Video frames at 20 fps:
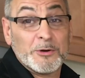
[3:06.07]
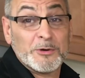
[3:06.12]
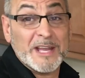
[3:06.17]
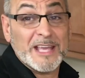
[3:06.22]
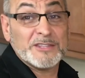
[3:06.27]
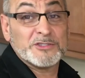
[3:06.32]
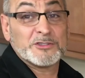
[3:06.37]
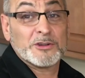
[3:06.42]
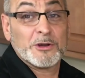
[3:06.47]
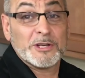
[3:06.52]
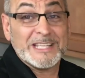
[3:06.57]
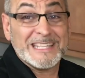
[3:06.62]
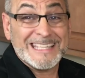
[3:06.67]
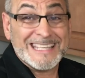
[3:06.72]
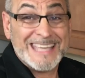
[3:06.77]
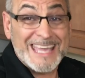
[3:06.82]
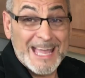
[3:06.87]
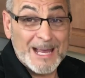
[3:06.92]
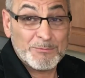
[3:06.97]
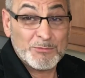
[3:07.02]
known as turning
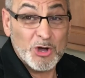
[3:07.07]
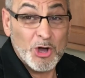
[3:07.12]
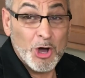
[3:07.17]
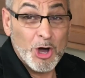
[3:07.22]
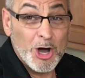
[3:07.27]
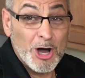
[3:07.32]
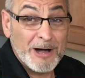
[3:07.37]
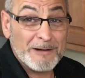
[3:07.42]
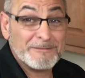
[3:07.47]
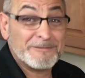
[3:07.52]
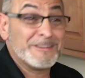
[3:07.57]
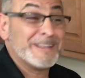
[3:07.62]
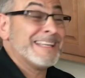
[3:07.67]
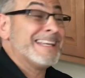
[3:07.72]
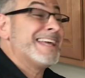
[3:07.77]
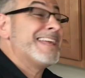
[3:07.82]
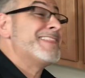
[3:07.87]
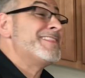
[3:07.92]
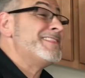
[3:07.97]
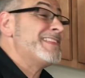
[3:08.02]
the camera off,
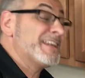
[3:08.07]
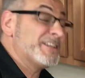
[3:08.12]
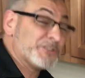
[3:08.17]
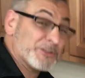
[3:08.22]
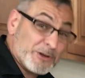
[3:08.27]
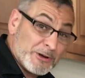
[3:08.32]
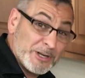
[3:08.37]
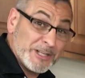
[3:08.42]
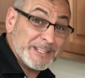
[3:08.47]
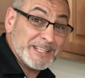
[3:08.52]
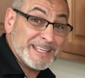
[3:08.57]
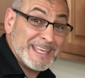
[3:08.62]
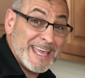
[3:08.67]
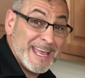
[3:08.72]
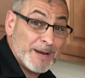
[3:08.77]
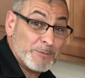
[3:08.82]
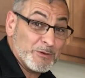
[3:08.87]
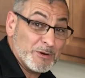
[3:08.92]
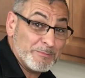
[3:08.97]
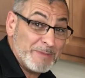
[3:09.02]
then turning the
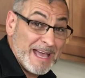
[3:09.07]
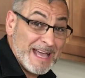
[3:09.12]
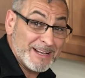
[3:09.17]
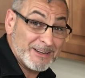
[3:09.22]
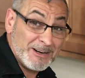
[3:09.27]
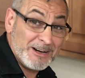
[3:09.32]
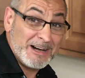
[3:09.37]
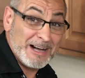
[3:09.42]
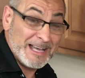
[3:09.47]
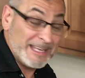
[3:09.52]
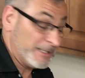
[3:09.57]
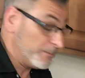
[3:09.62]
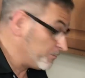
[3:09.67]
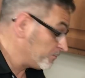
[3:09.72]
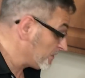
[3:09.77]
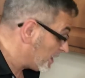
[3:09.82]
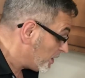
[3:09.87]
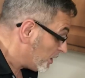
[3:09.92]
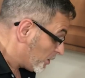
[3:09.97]
camera back on,